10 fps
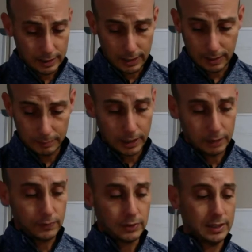and man,
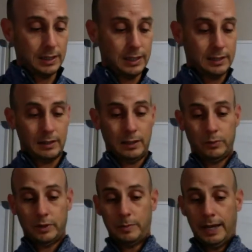if you see these in
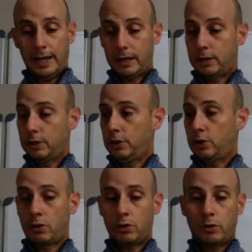anyone's bag,
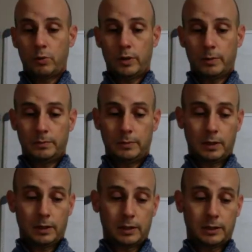you're going to want
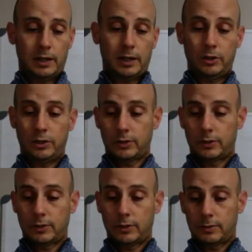them because uh, they are
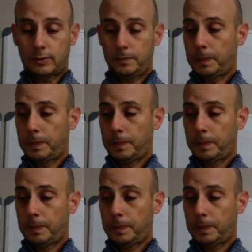just